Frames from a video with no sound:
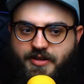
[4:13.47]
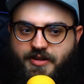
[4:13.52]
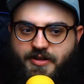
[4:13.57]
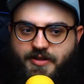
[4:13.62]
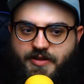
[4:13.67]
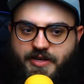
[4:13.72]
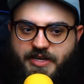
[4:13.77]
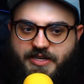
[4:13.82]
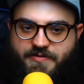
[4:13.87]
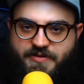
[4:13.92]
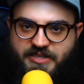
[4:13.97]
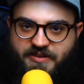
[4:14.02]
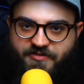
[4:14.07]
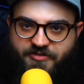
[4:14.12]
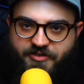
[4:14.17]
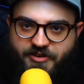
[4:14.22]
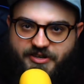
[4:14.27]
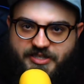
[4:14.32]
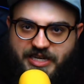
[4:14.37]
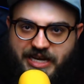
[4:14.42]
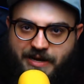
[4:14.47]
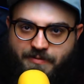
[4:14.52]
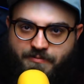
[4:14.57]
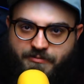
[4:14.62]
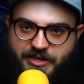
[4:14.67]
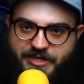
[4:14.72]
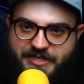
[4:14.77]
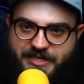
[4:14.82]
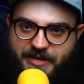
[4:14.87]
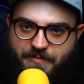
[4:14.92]
this was the first time we
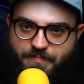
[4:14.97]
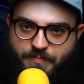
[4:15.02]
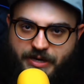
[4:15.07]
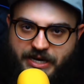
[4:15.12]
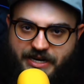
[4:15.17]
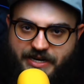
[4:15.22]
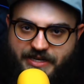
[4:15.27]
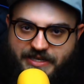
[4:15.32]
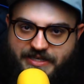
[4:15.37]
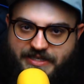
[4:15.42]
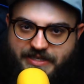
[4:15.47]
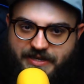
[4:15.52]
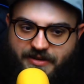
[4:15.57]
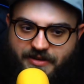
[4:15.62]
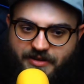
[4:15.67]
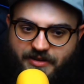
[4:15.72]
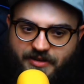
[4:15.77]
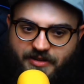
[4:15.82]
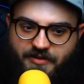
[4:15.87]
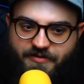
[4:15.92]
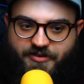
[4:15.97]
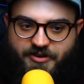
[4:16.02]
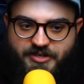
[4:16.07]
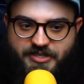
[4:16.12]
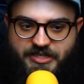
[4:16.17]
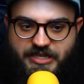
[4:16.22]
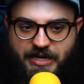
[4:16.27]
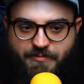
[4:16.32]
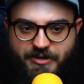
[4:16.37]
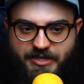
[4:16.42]
see a penis, the first
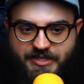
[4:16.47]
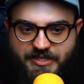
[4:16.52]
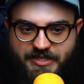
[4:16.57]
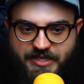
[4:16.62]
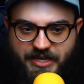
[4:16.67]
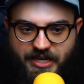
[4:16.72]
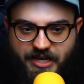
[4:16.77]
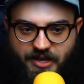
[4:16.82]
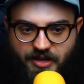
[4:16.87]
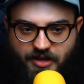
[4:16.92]
time we see